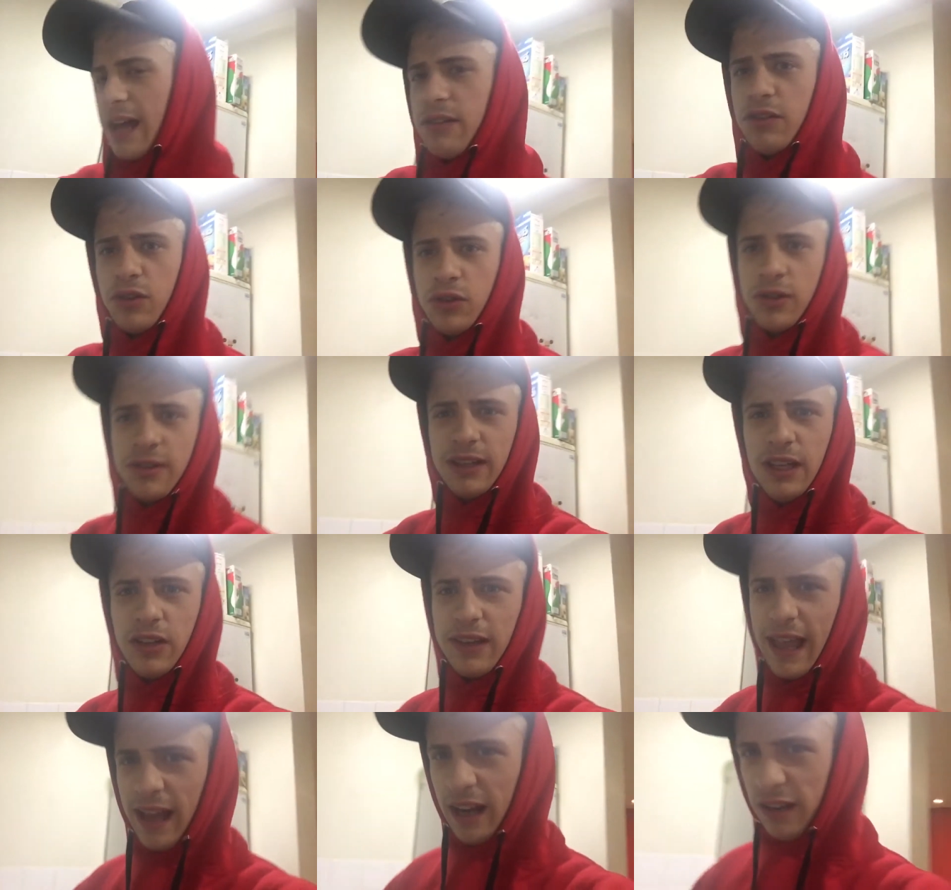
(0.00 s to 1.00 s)
as you'll see
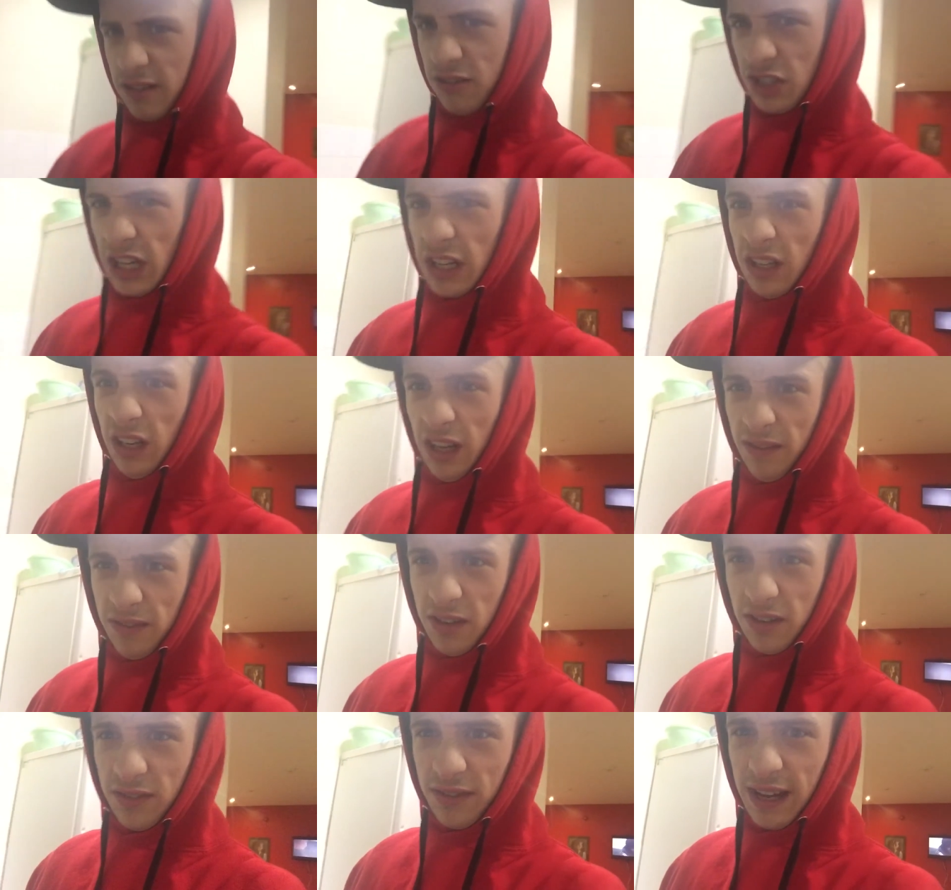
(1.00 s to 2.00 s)
on Elliot's channel,
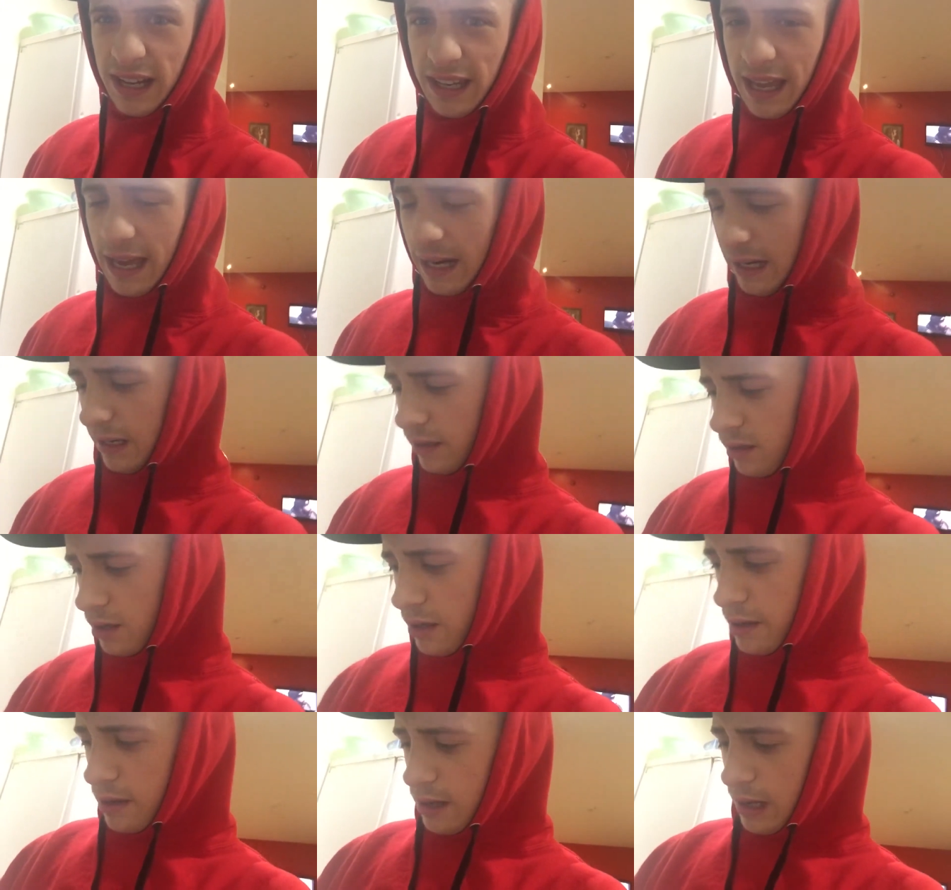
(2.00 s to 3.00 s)
if you're a fan of Elliot,
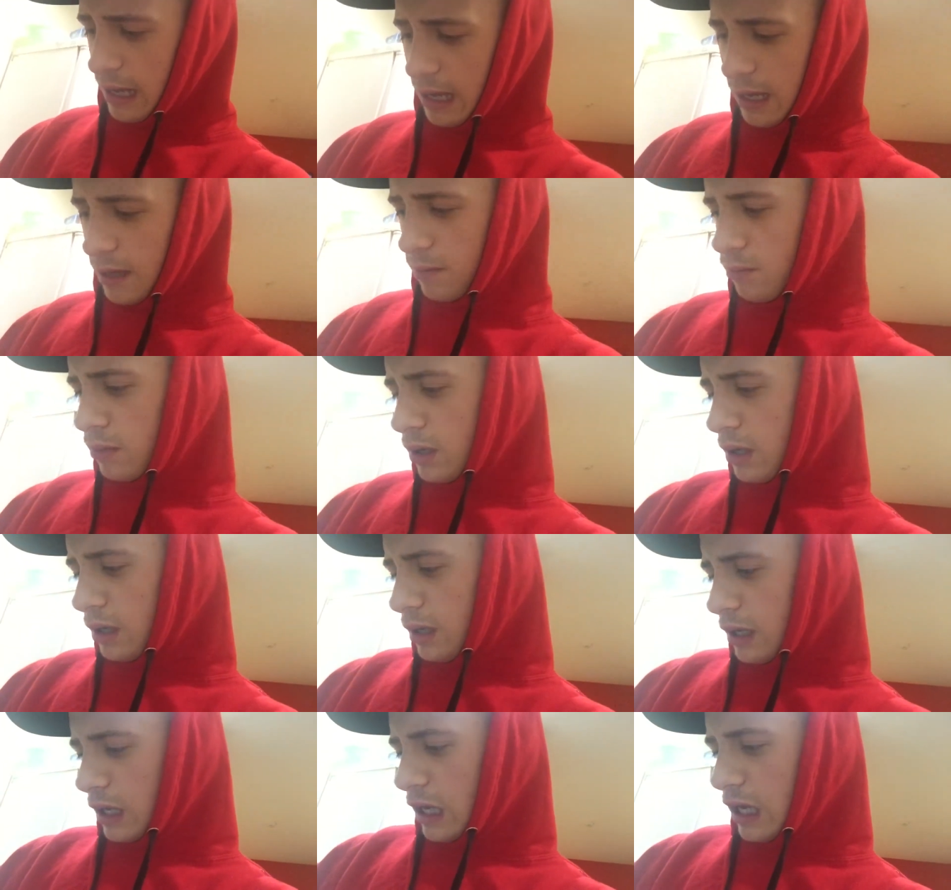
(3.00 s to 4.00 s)
um,
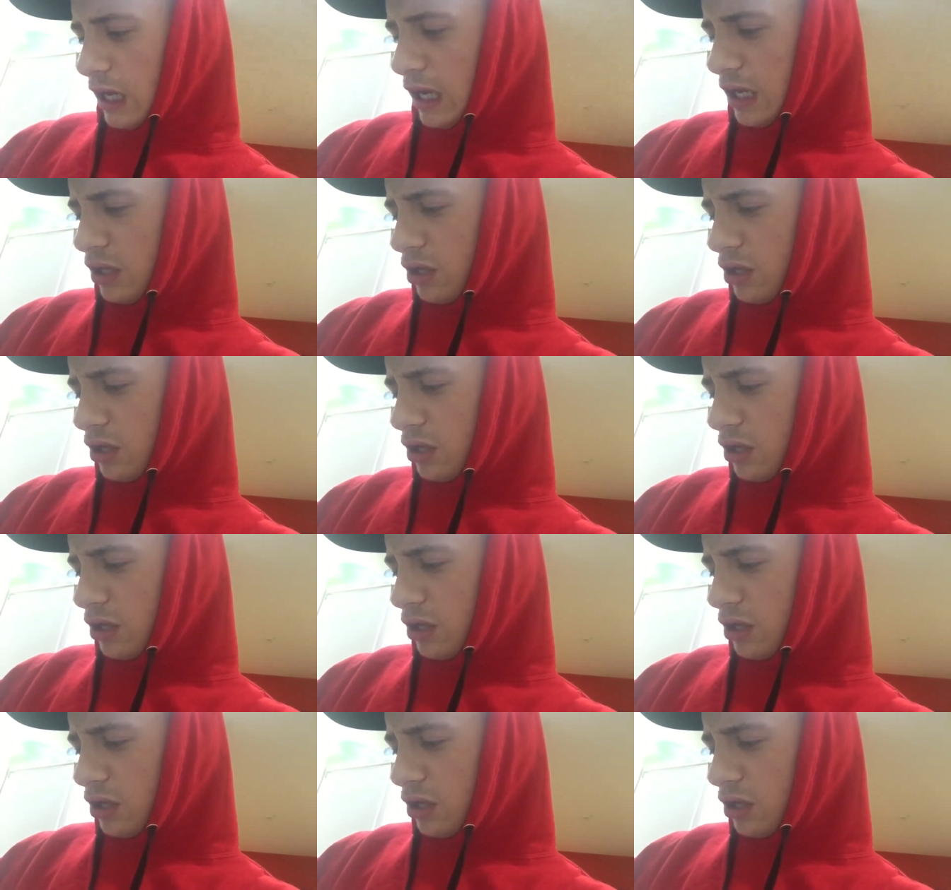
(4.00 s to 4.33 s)
he